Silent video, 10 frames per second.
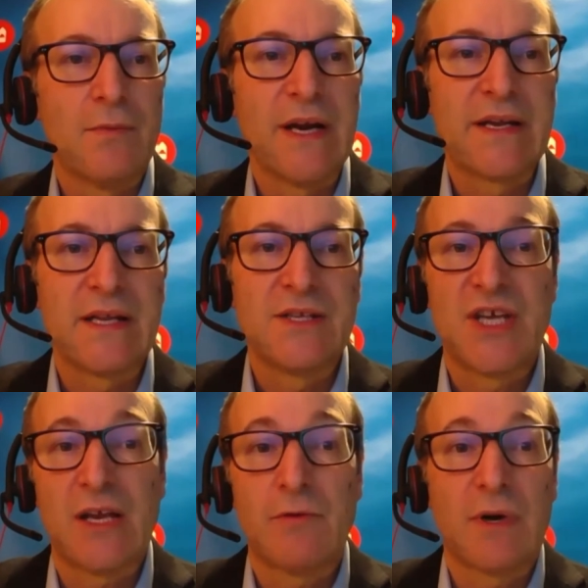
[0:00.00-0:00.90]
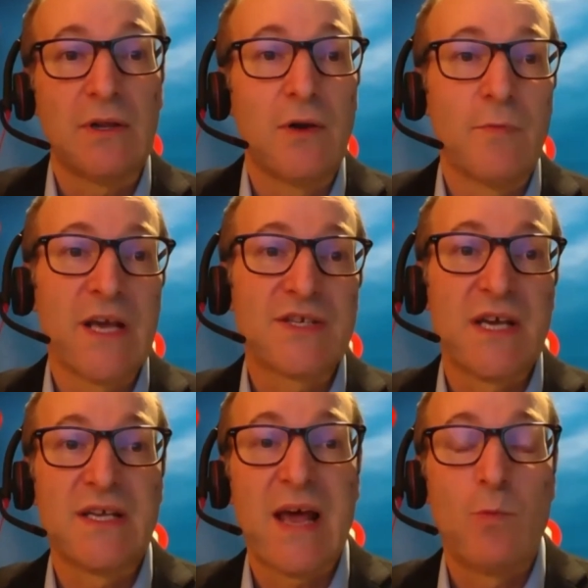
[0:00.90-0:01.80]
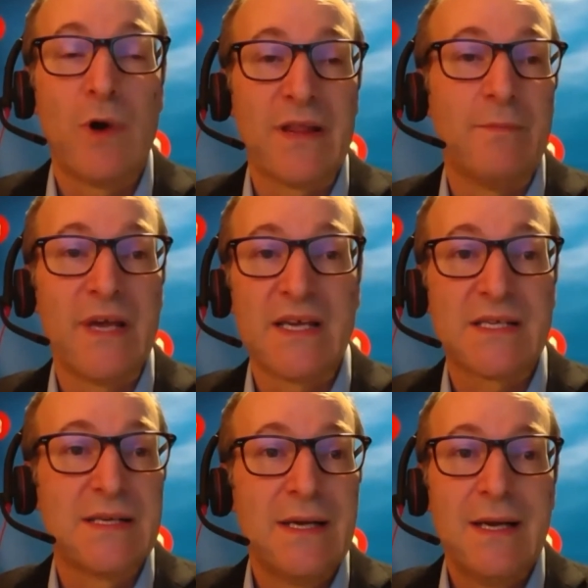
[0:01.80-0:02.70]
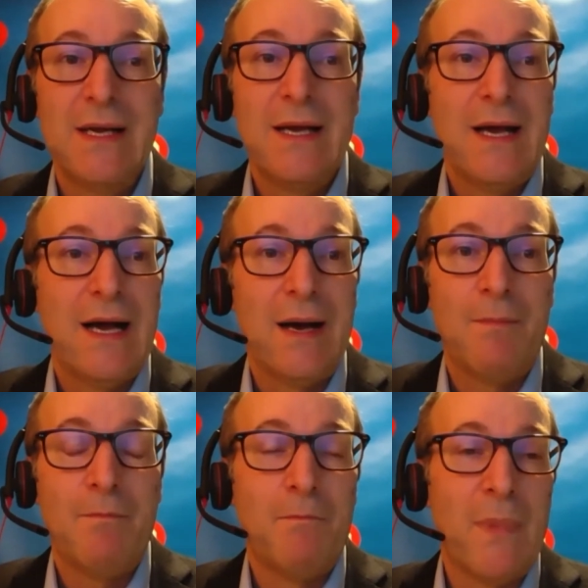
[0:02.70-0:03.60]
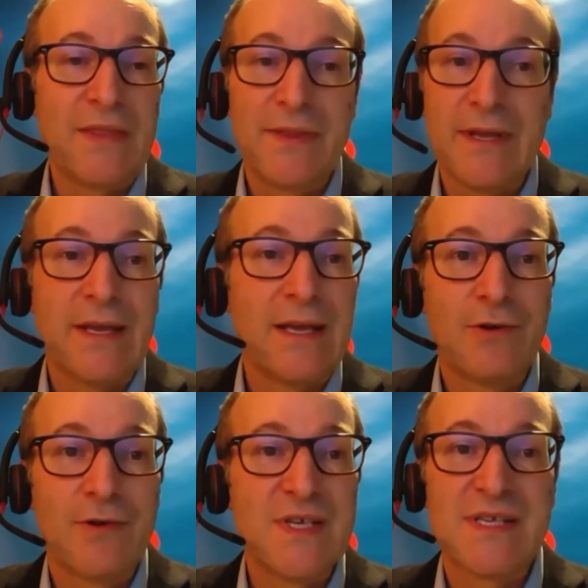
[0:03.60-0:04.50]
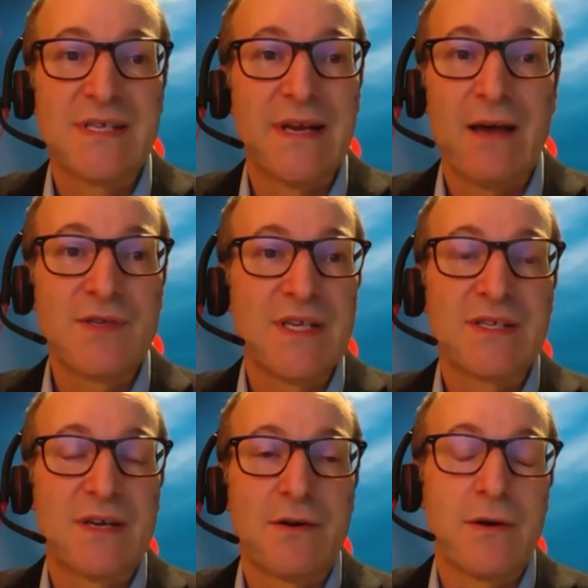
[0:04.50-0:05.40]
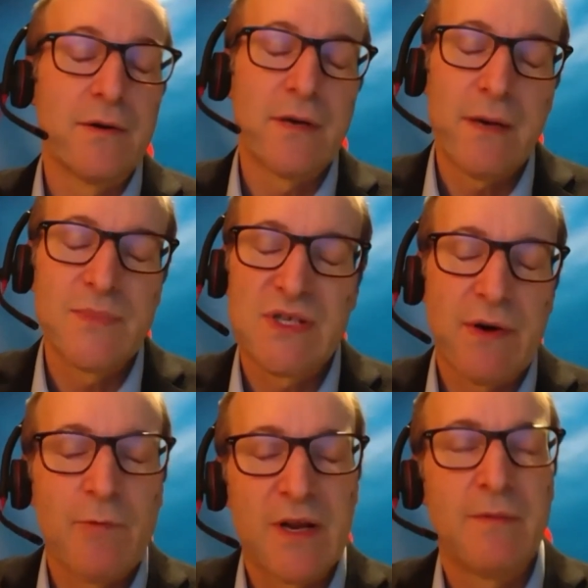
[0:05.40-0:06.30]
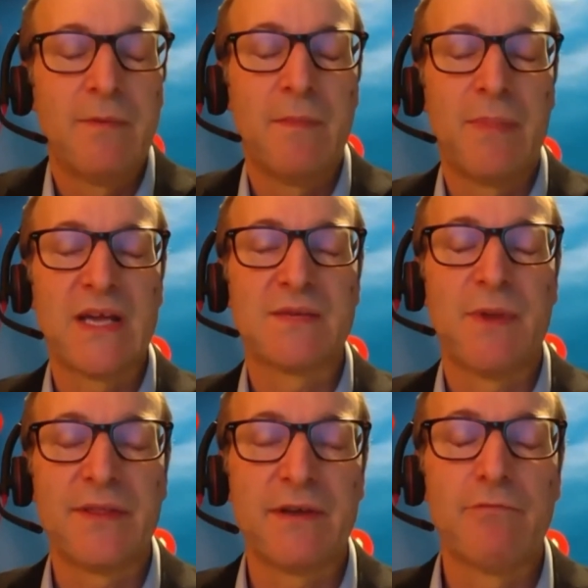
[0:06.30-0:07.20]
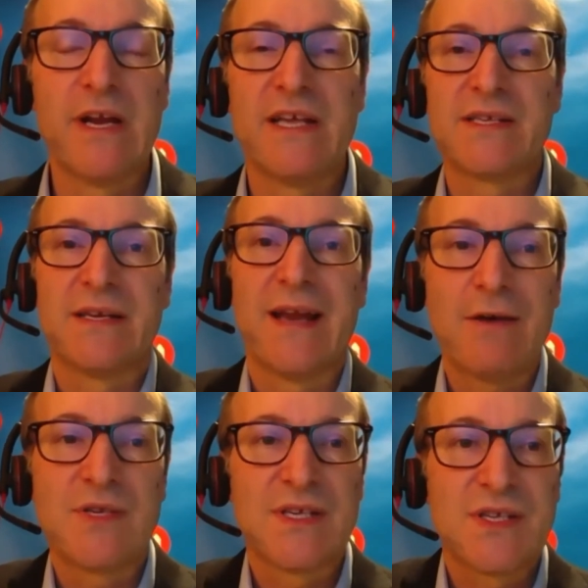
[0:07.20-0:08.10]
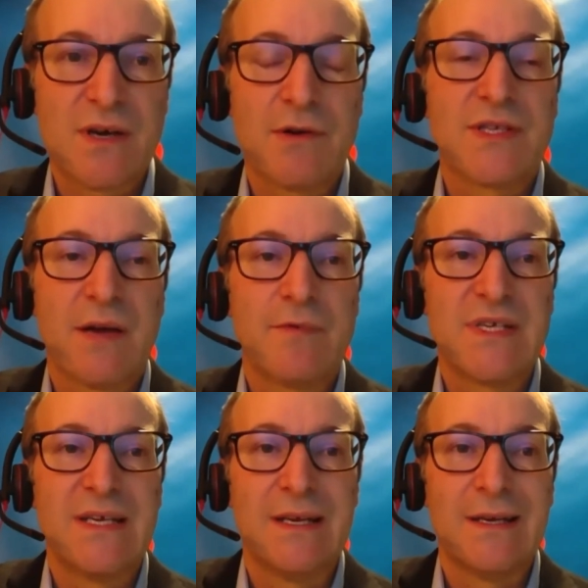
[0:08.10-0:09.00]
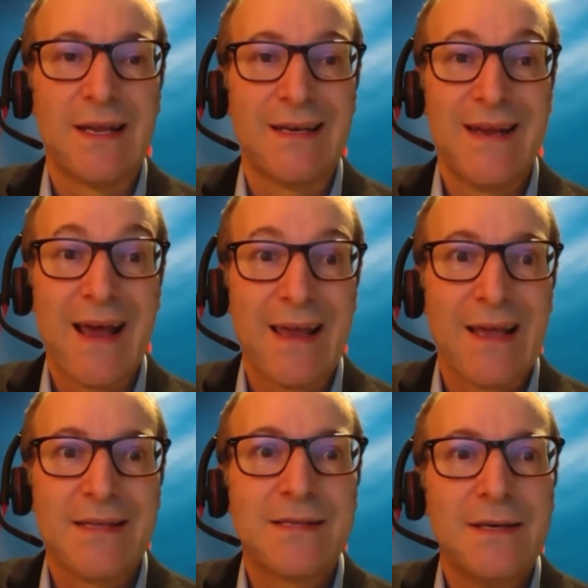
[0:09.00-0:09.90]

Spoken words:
But in January alone, we actually had one of the biggest monthly increases in housing one of the biggest monthly readings in housing starts that we've seen in decades